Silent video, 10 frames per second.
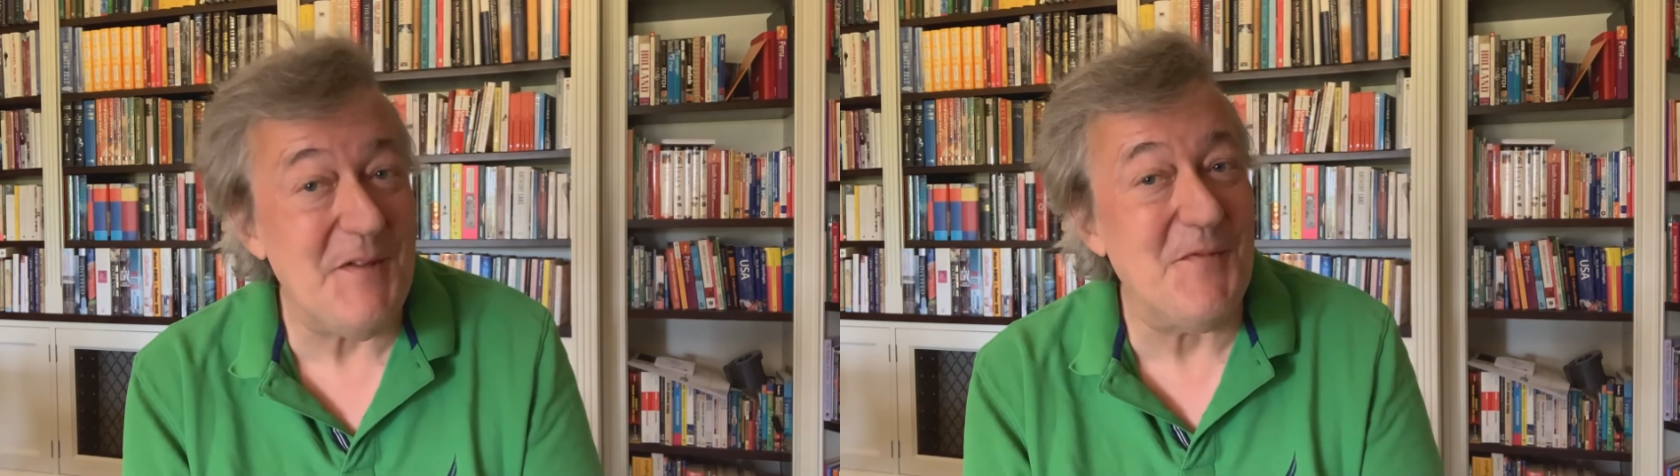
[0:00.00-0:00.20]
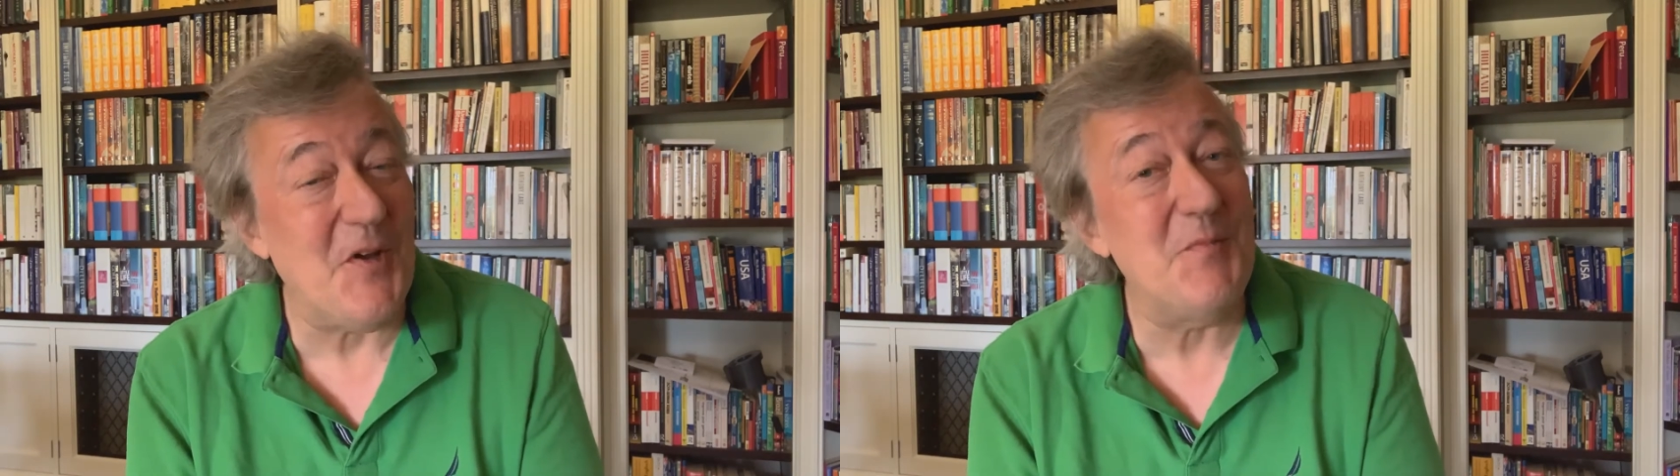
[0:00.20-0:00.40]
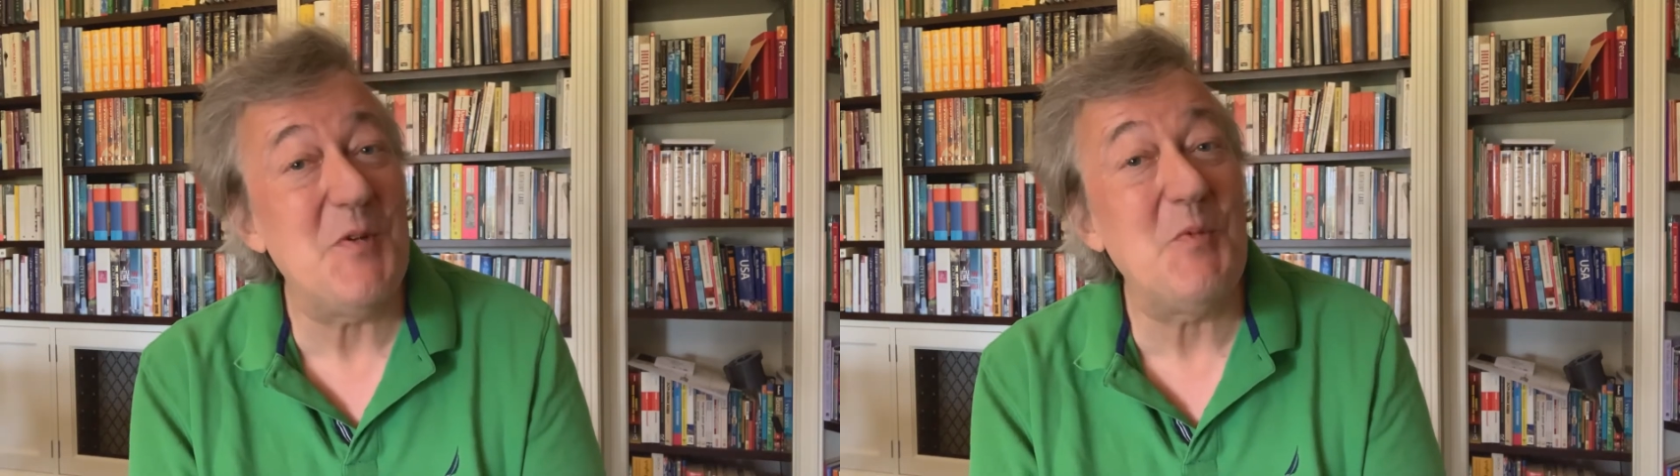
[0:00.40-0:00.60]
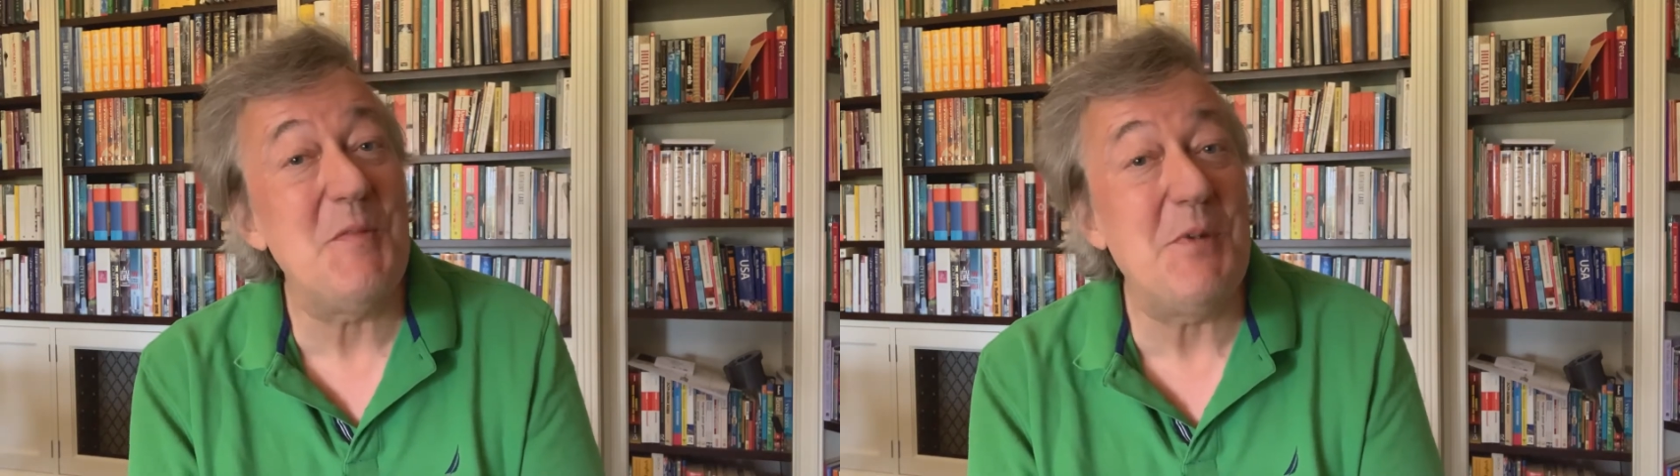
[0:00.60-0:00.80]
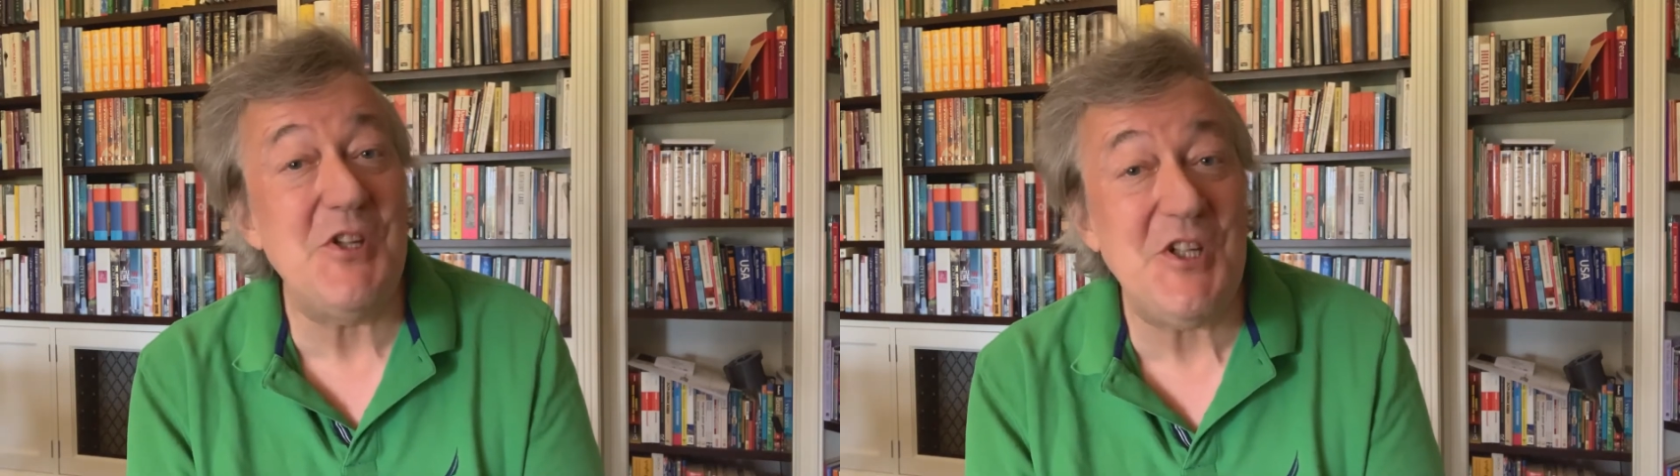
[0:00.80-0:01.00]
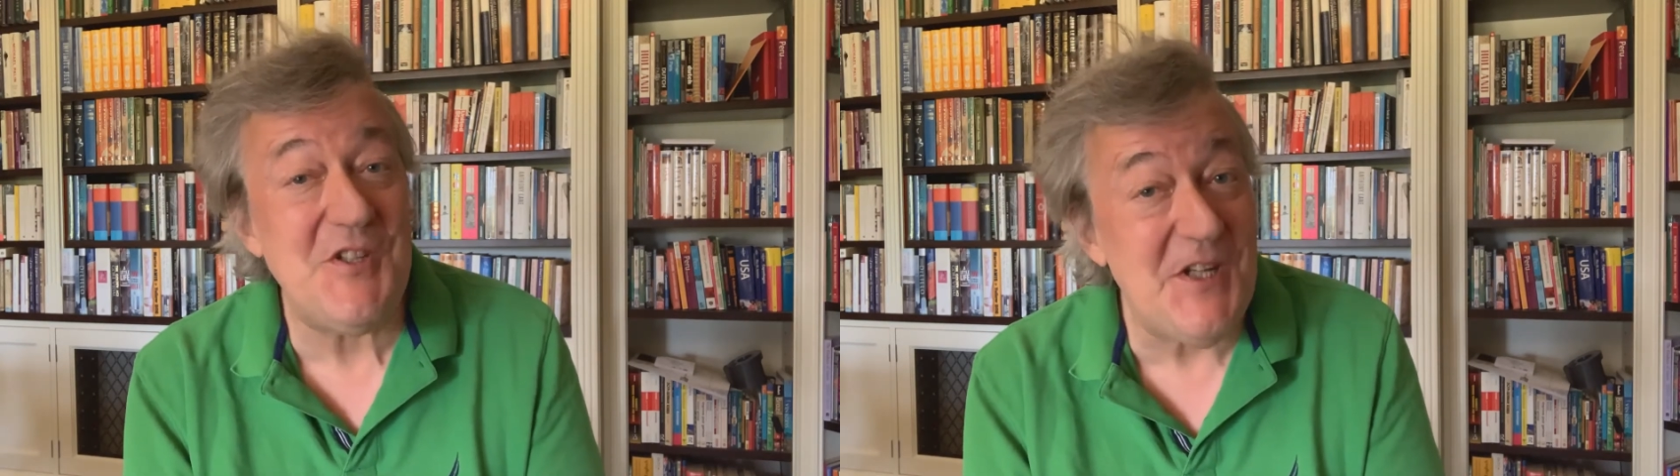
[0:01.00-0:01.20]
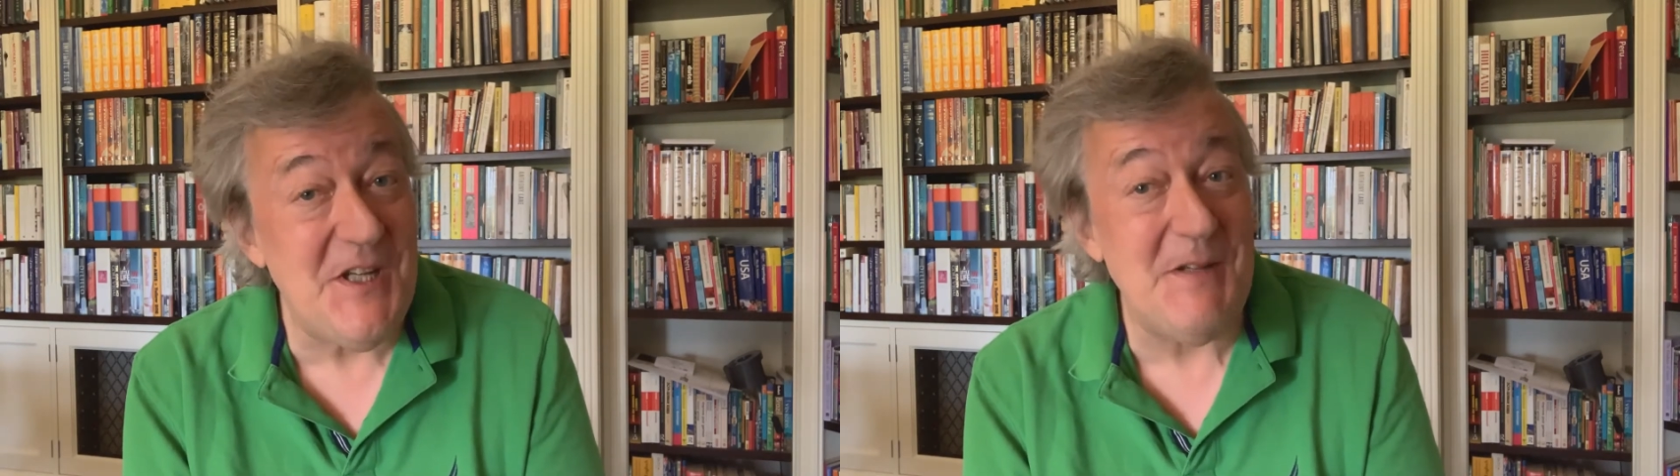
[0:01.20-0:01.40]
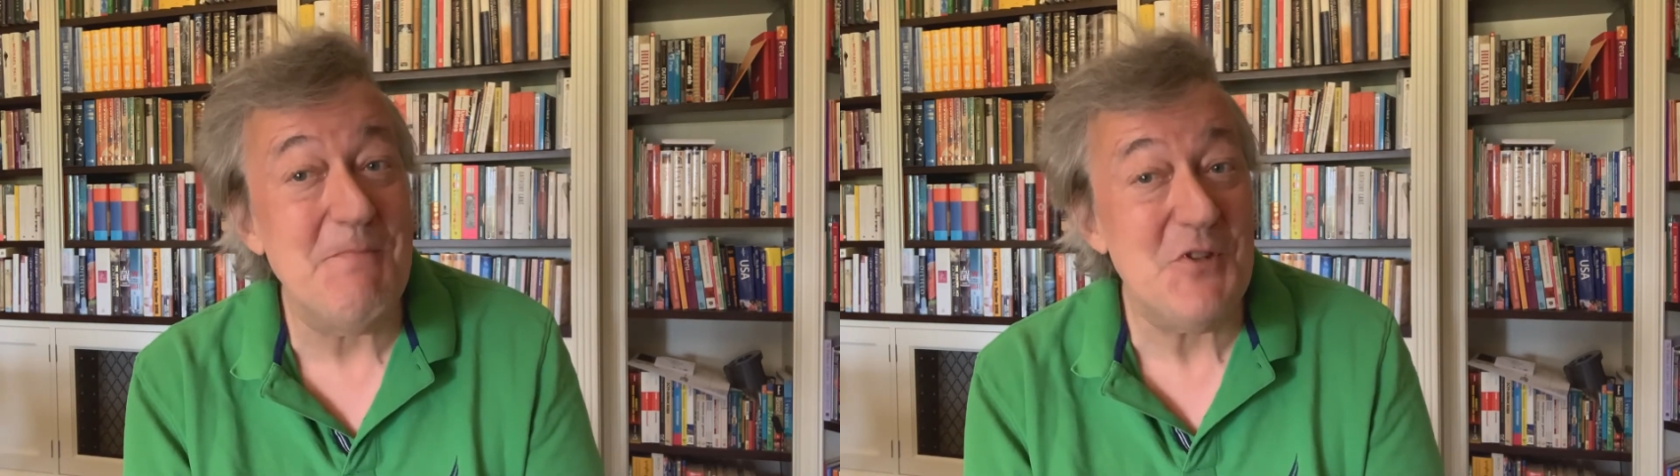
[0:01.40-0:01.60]
involvement with
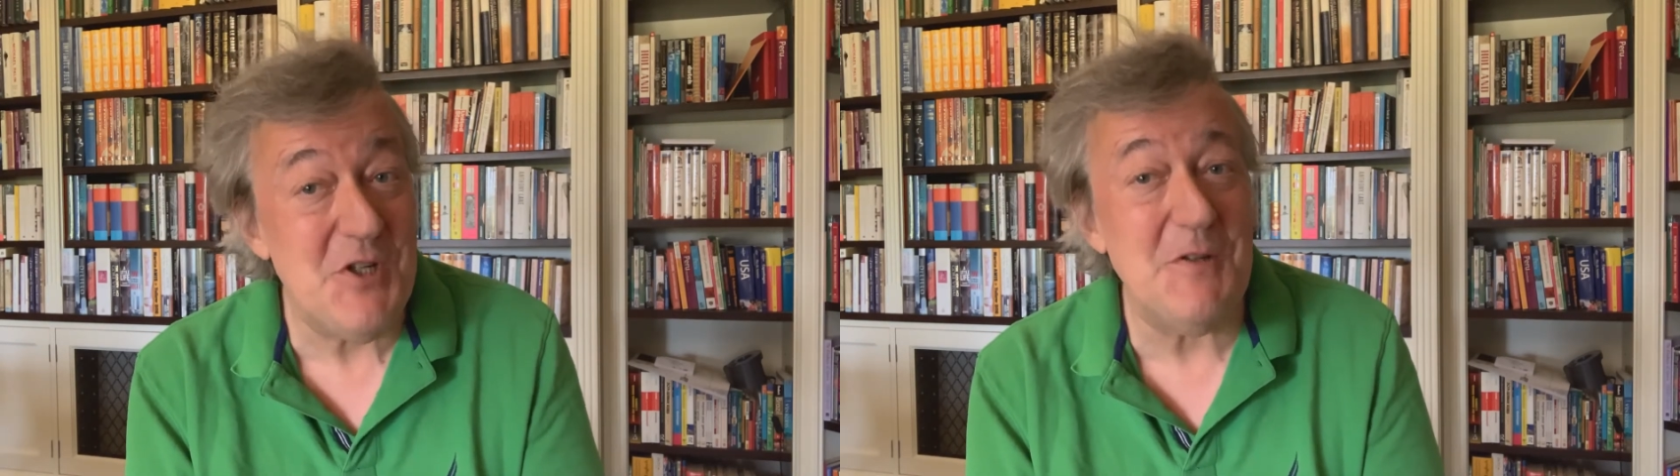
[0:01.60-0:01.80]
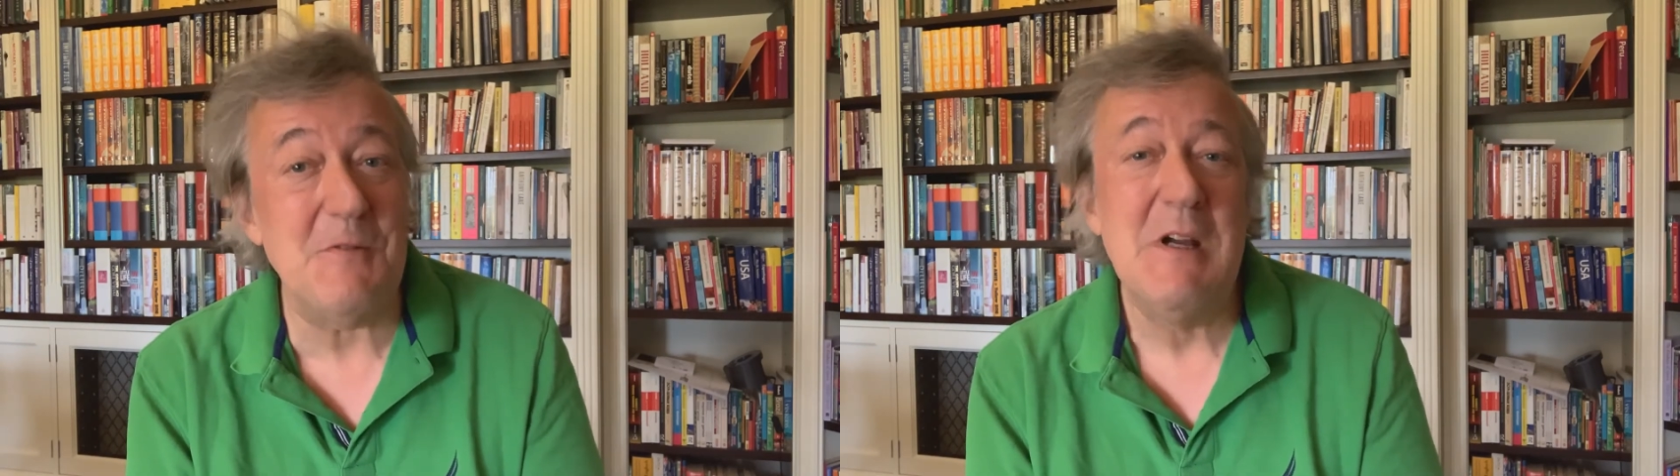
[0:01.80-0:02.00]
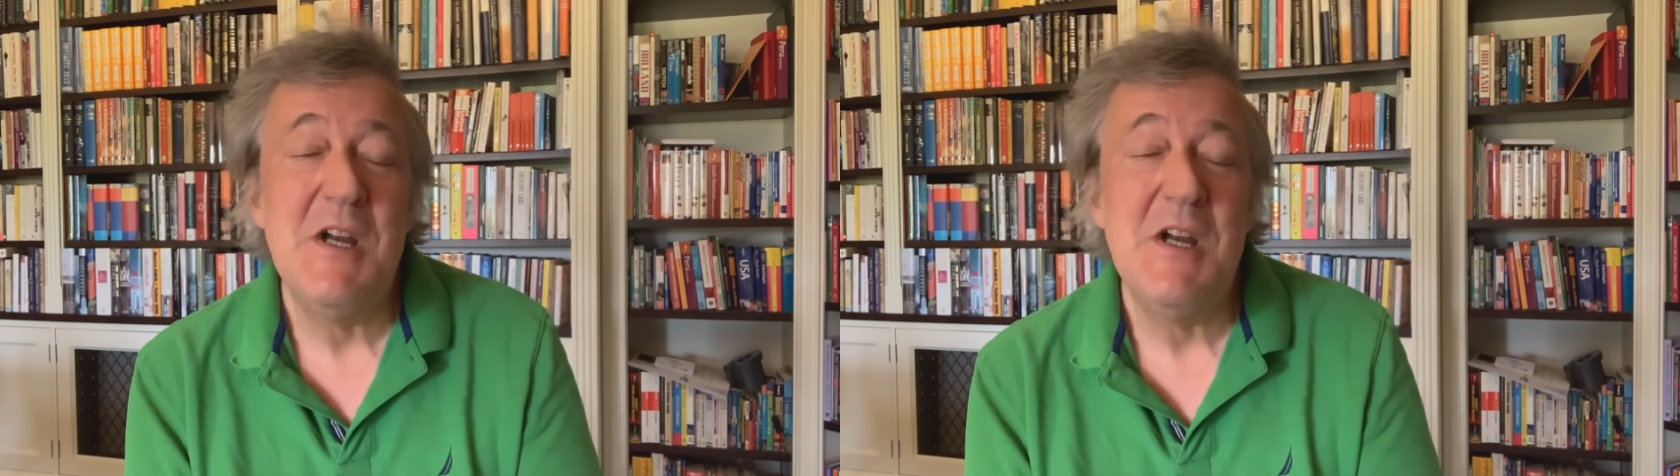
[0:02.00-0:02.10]
BGC too,